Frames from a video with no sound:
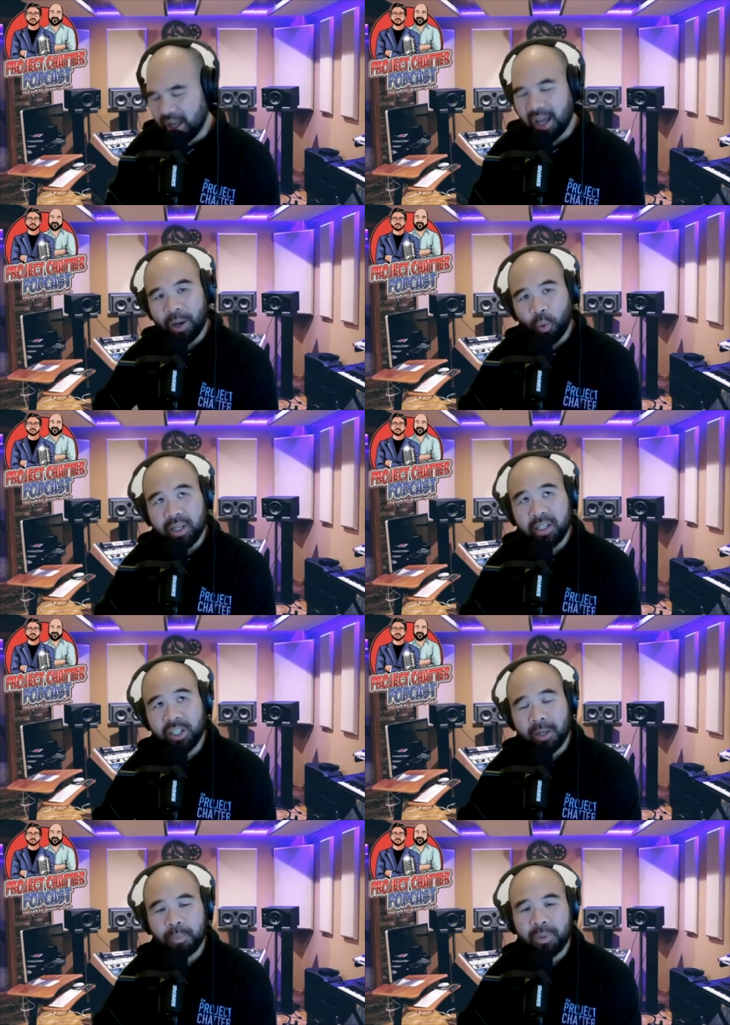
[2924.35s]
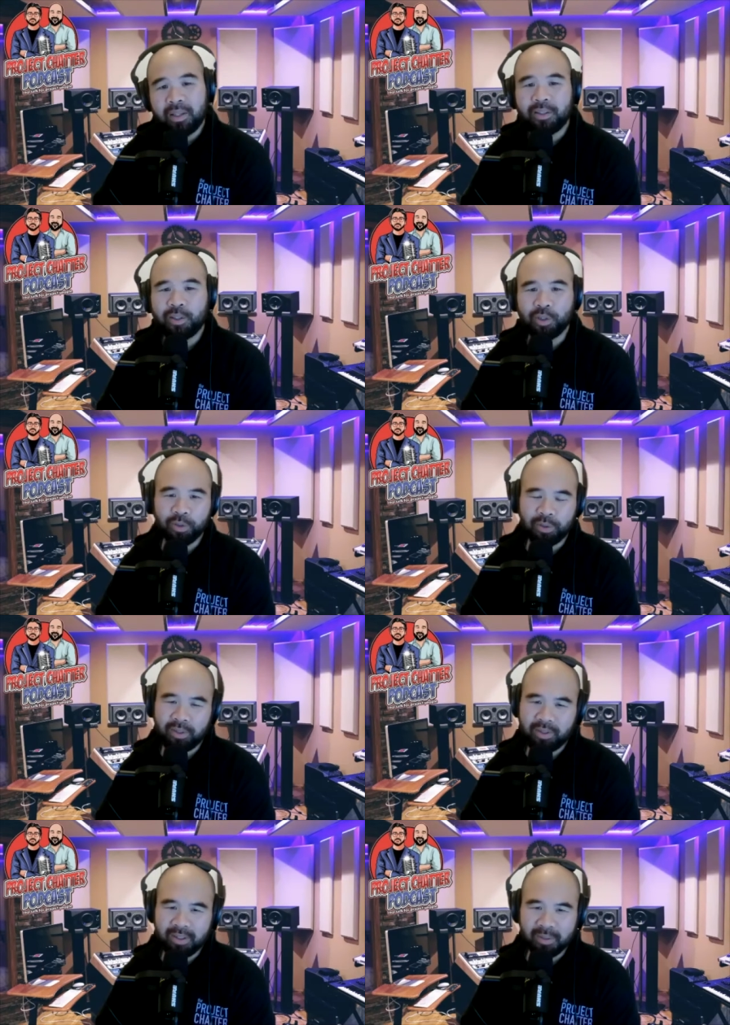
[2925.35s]
I want to jump into
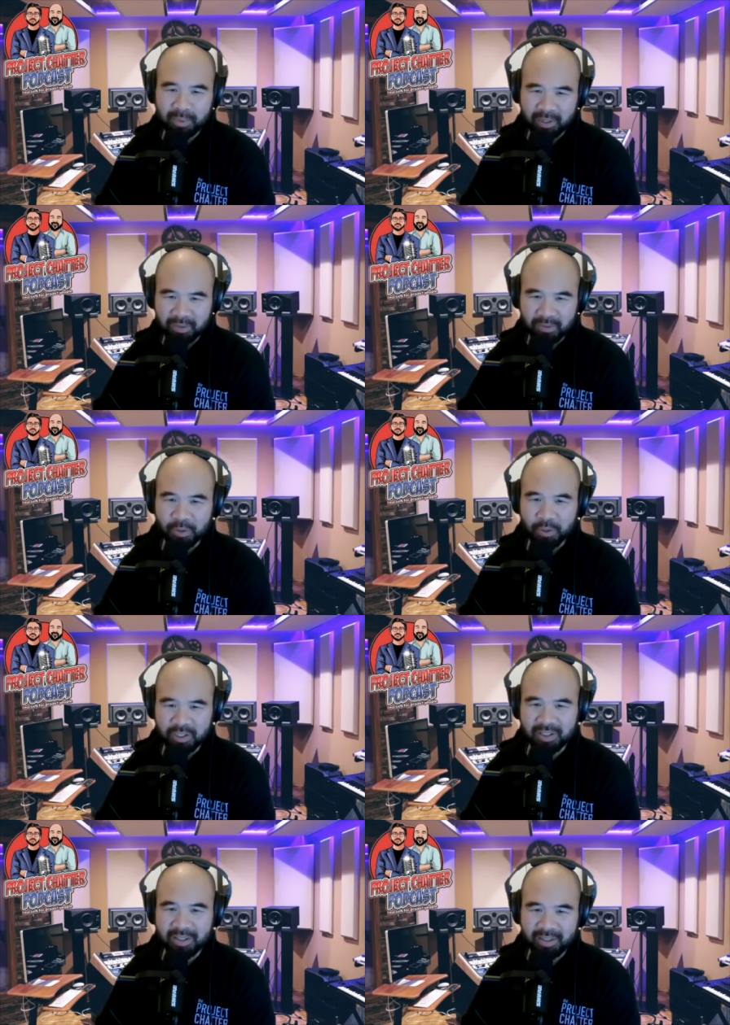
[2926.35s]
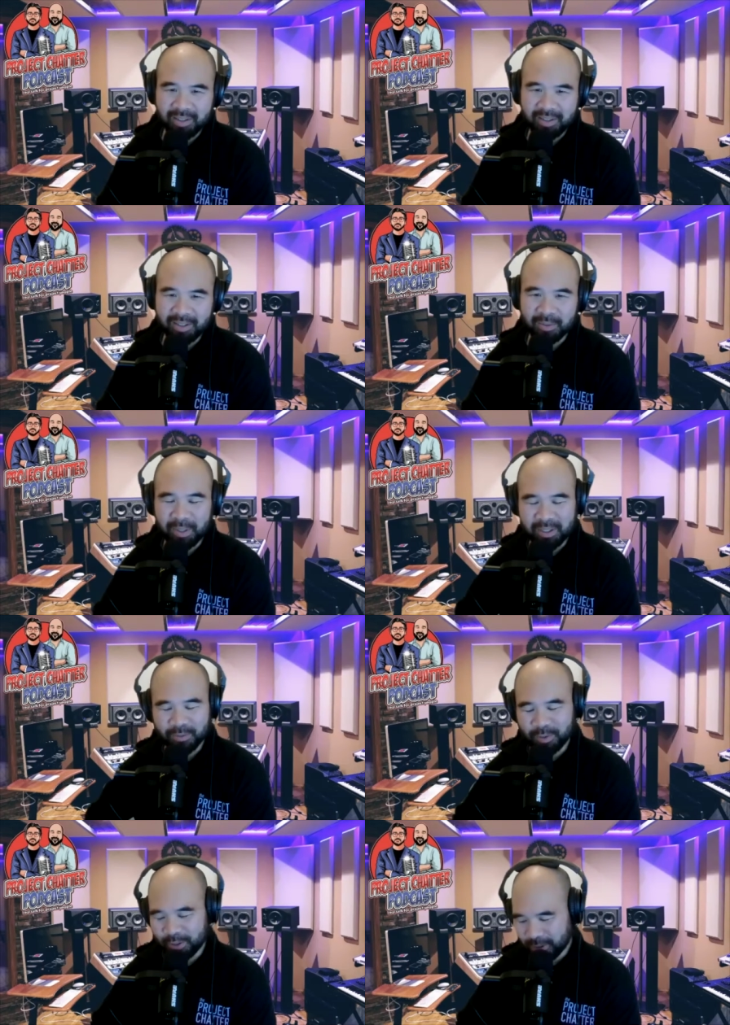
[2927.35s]
a bit of the future, about the
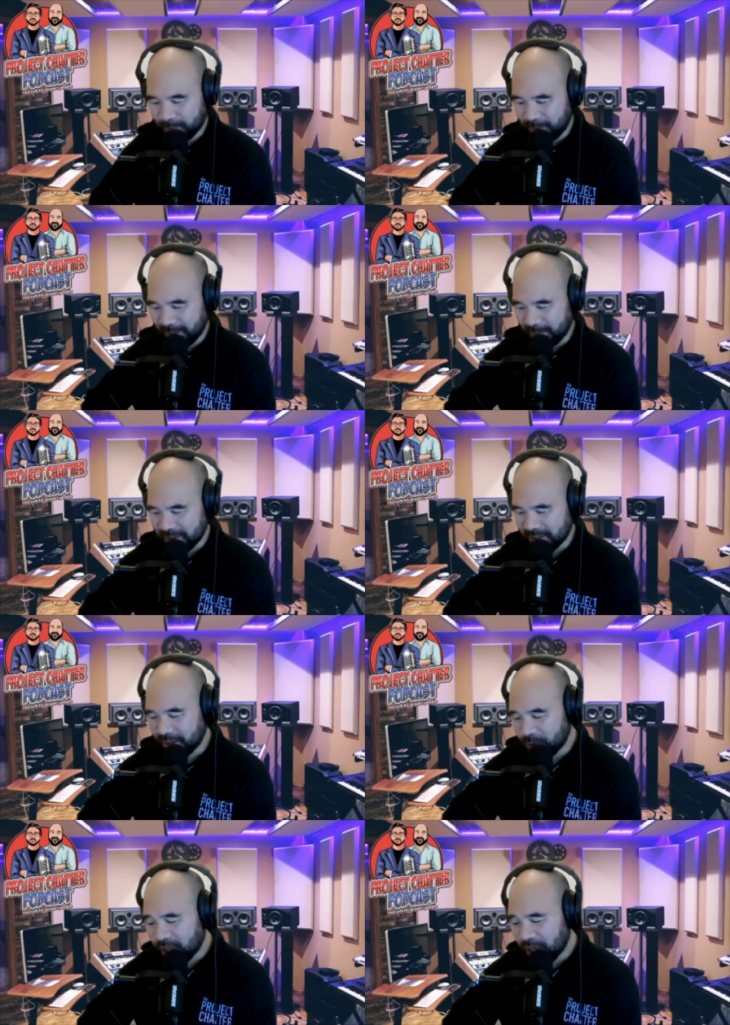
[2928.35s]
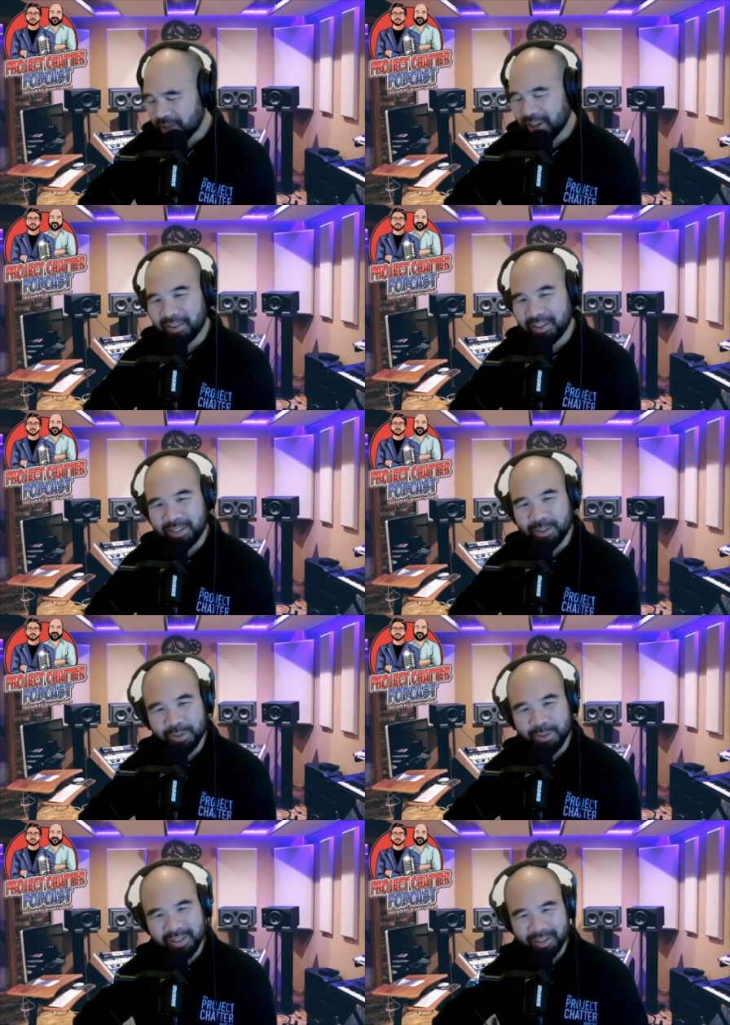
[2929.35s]
future of PMOs. And if we go down and
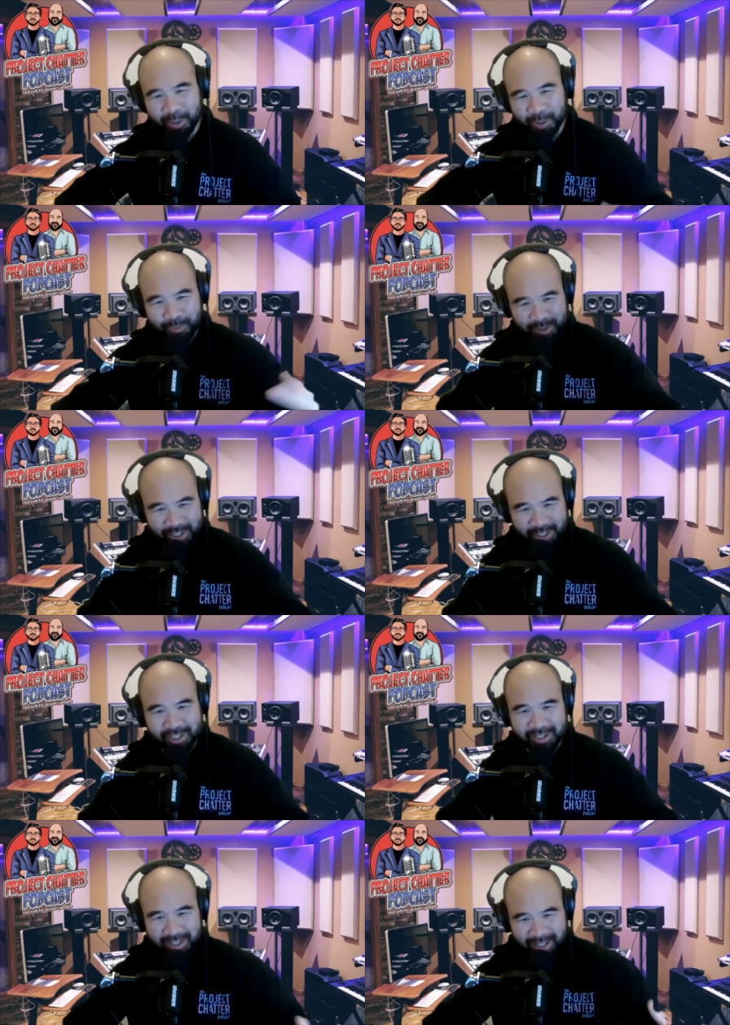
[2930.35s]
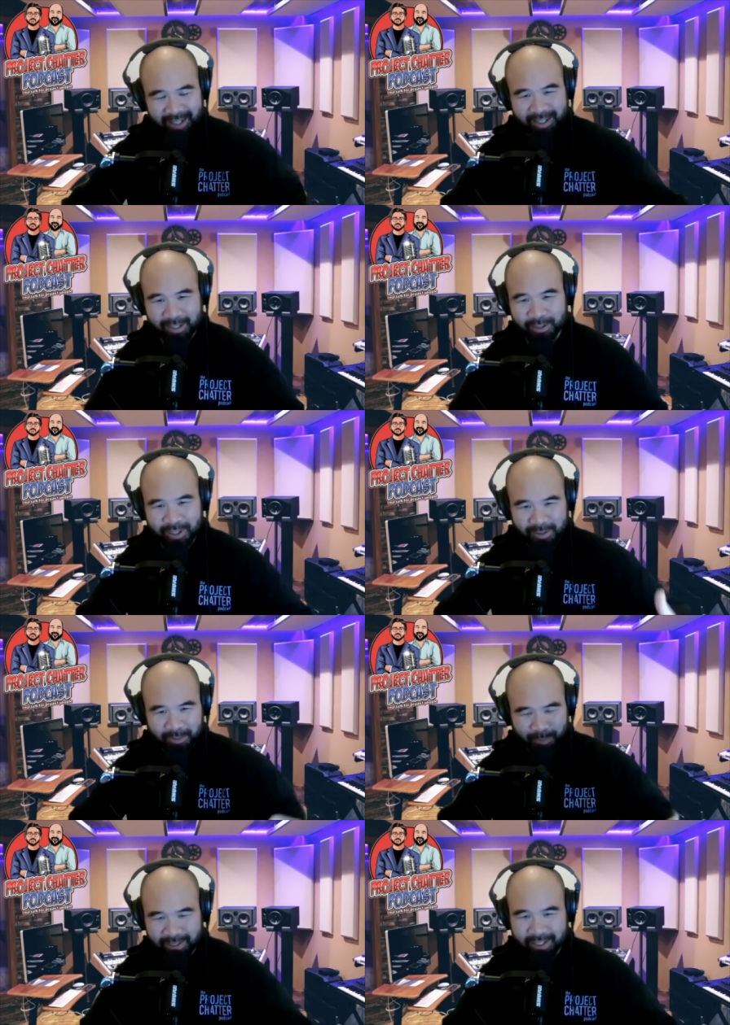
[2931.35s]
use the whole physician, you know, general
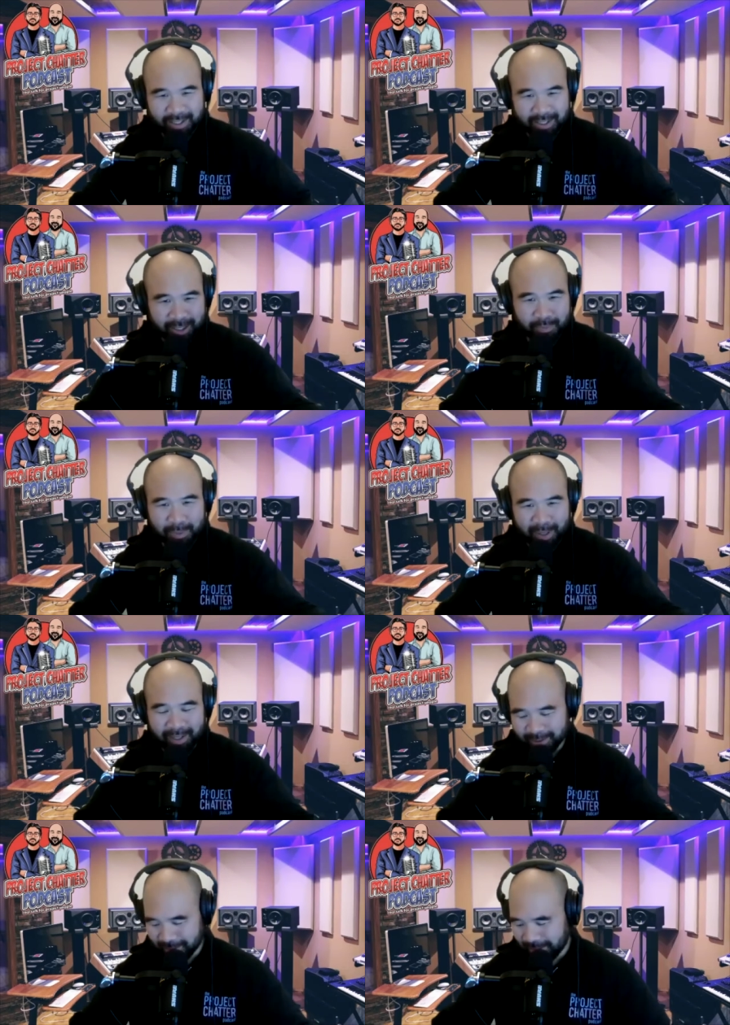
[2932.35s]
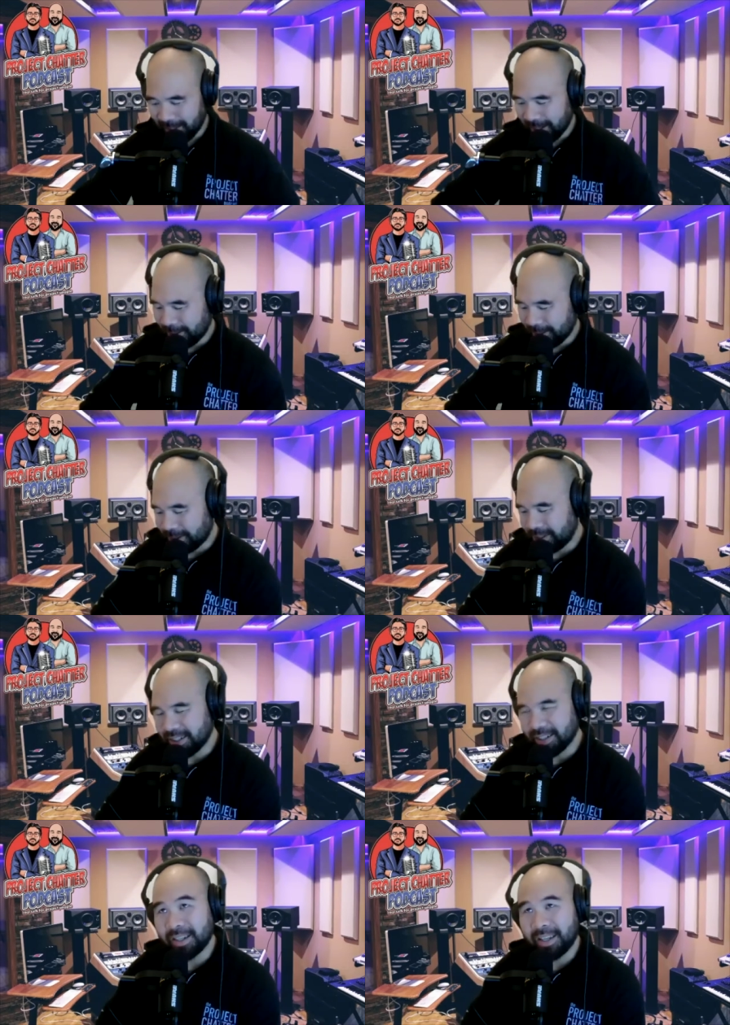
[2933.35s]
practitioner, GP, medical
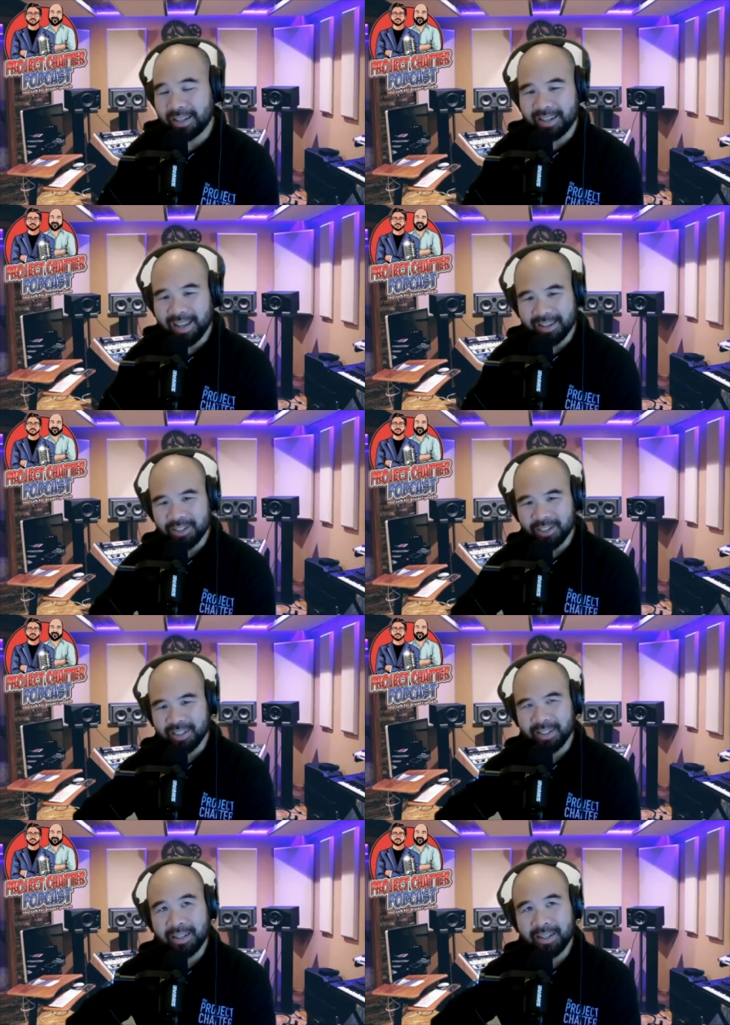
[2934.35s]
doctor analogy,